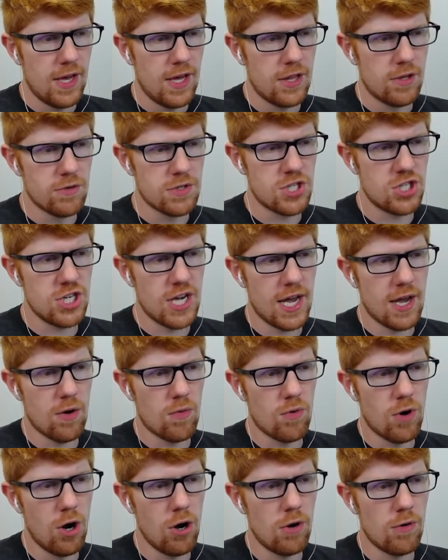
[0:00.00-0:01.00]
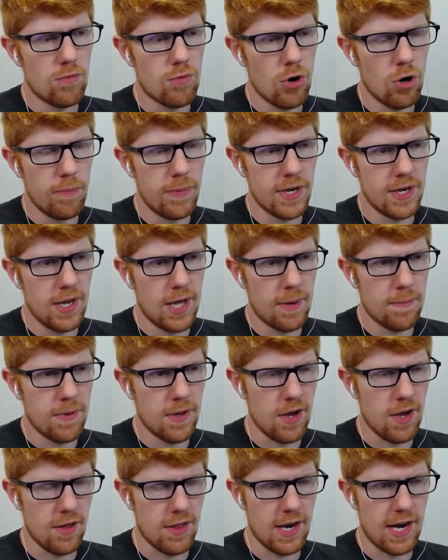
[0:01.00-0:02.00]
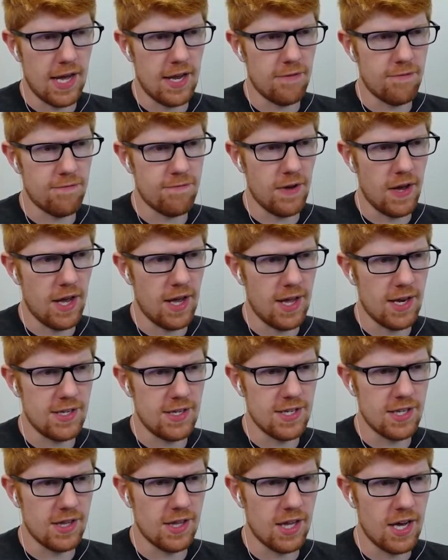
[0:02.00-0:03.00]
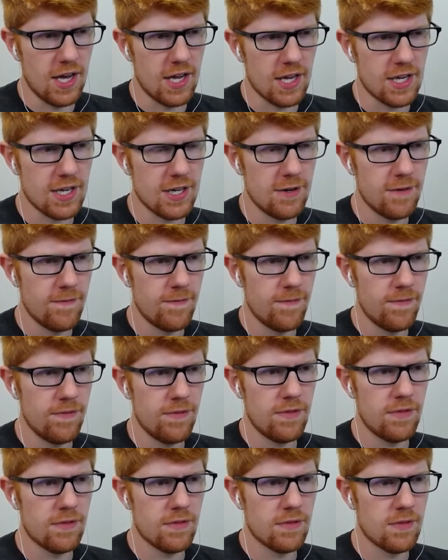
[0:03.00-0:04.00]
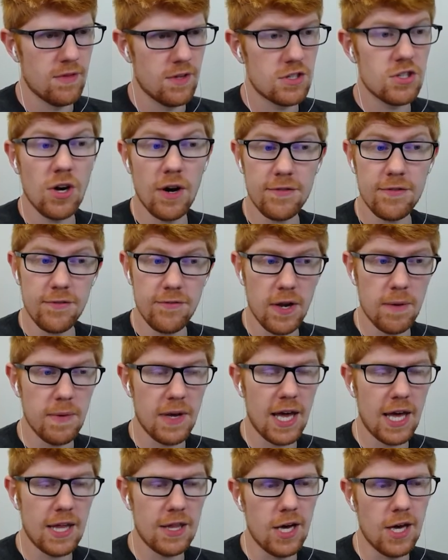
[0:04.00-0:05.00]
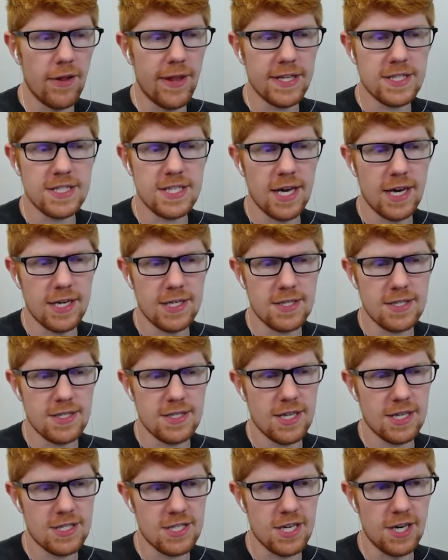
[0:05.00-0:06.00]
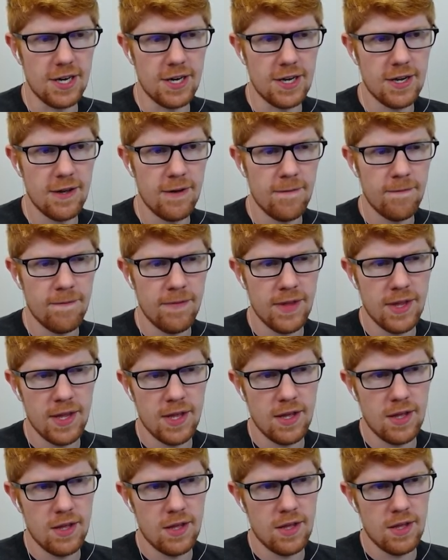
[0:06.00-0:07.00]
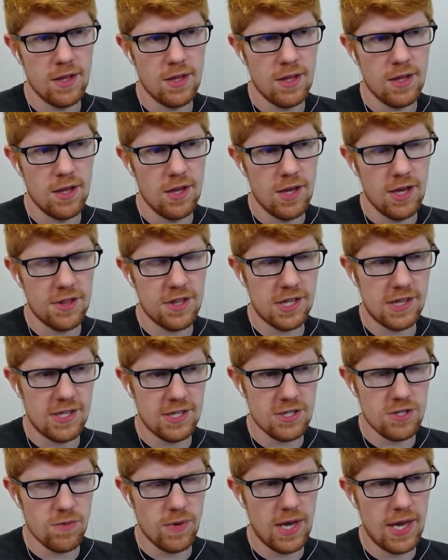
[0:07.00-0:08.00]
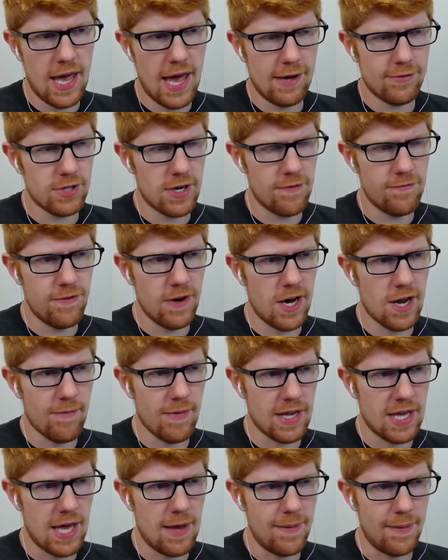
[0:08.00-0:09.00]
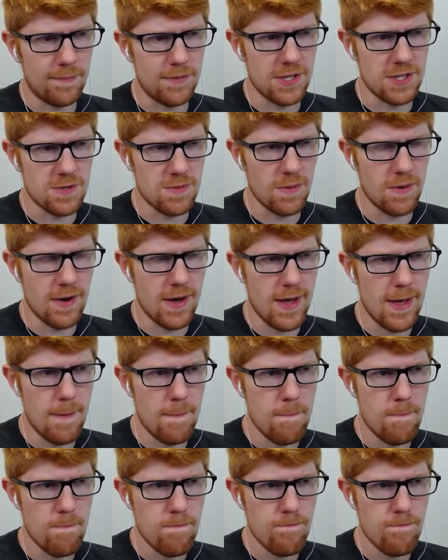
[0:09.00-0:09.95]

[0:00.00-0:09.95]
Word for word: There was a giant robot up here that I had to fight and didn't like. Don't have to fight him again, though. That's nice. That's good. I think this is the way... After I fought him, I came up this way.